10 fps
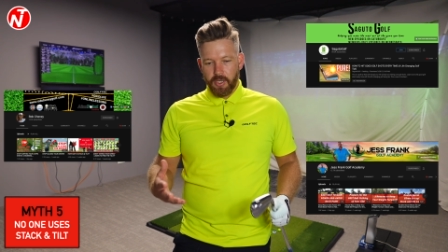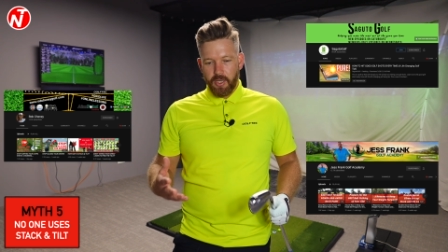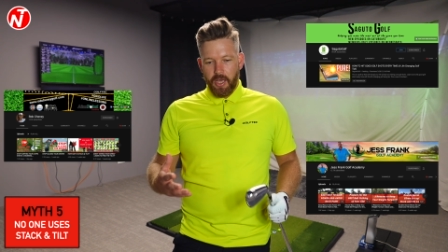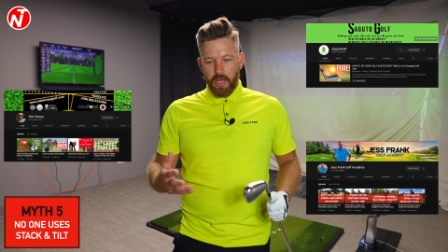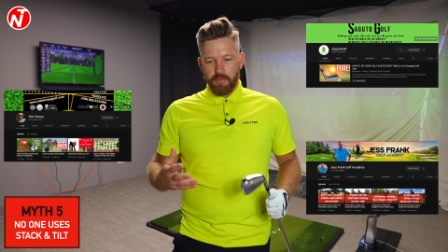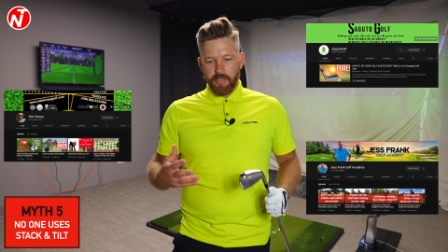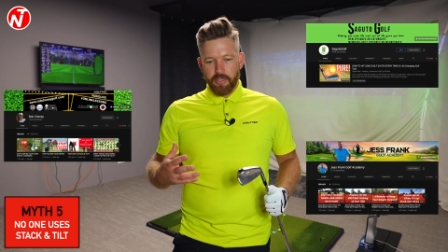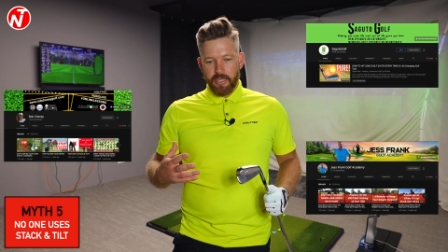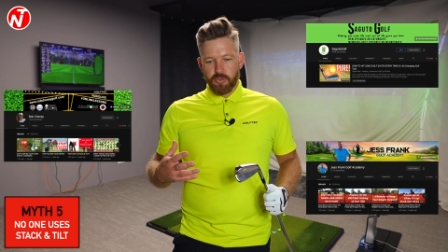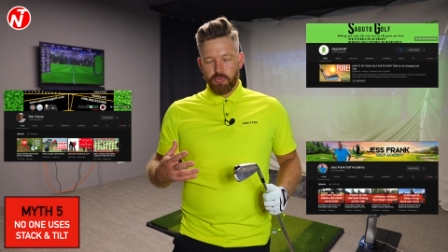And I think
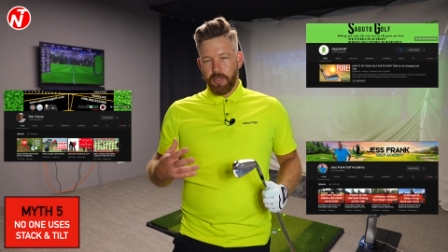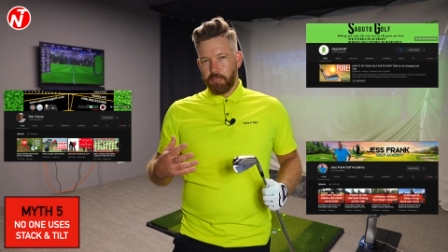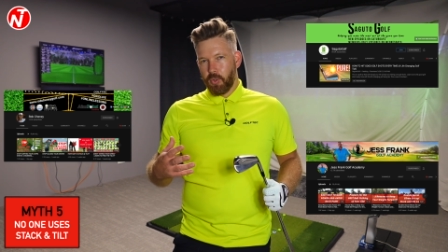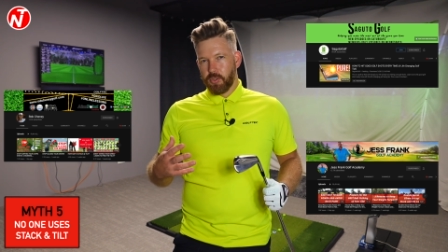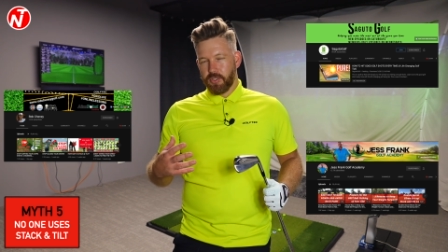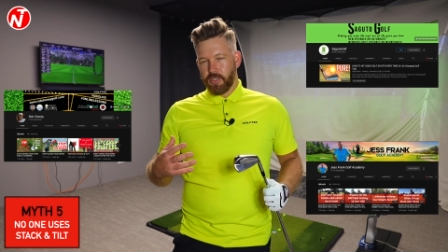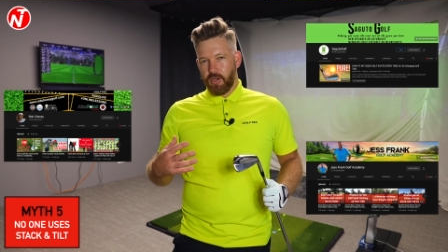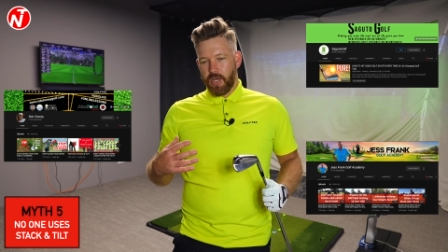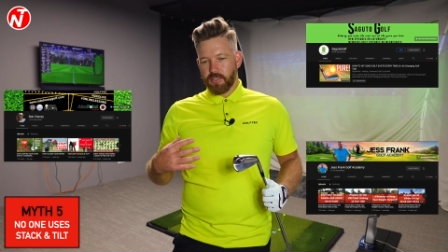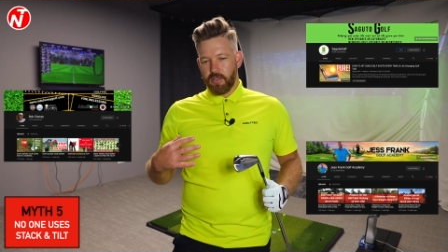that's really important, the
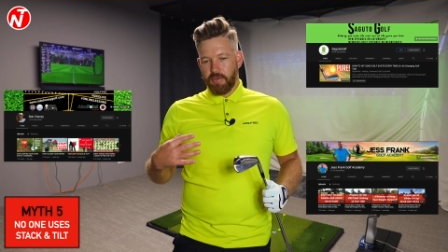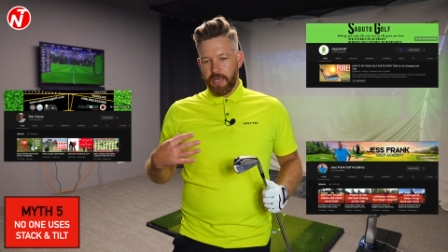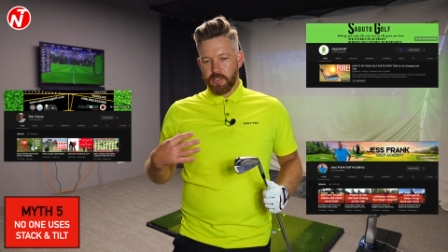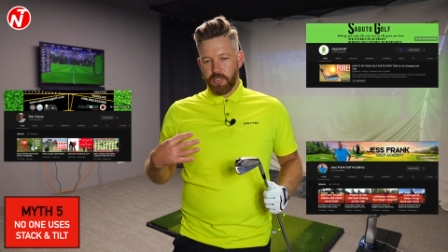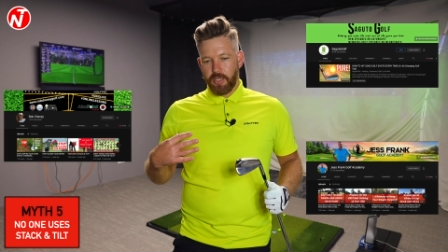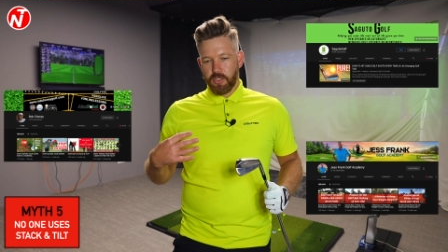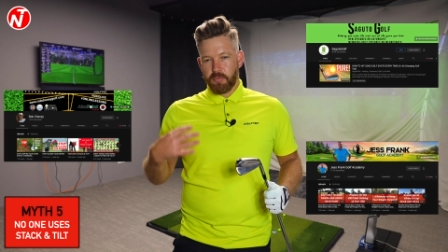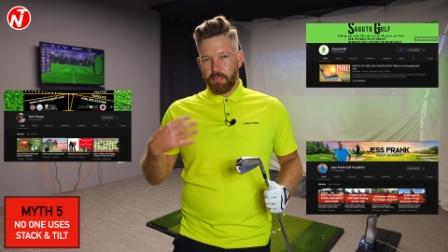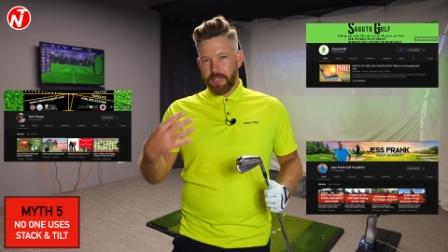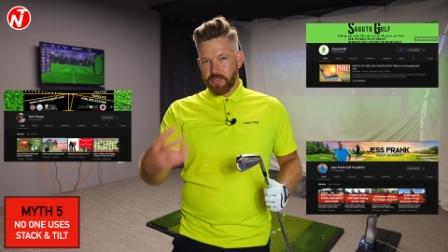guys that have actually
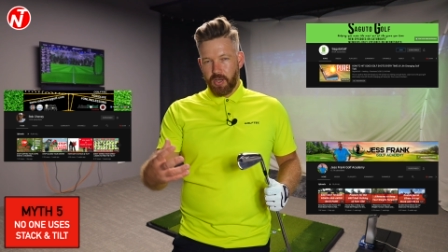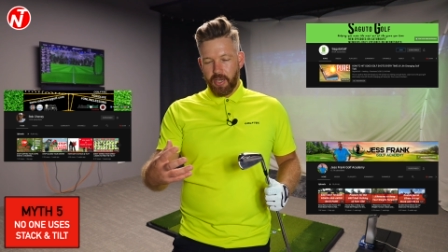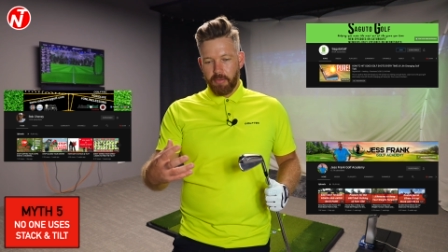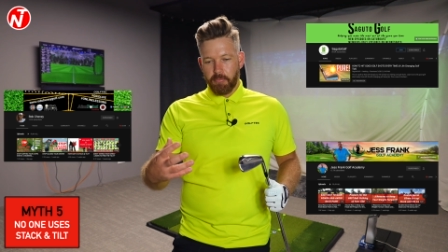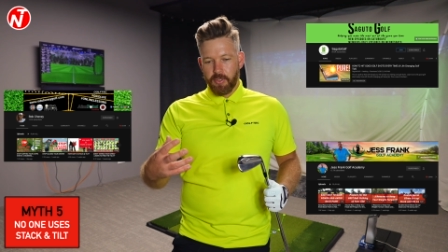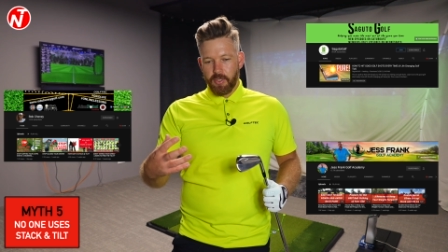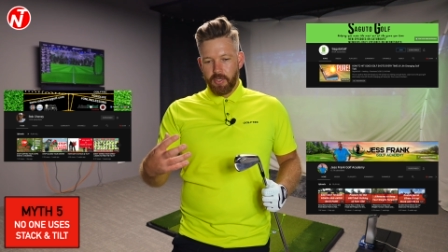spent time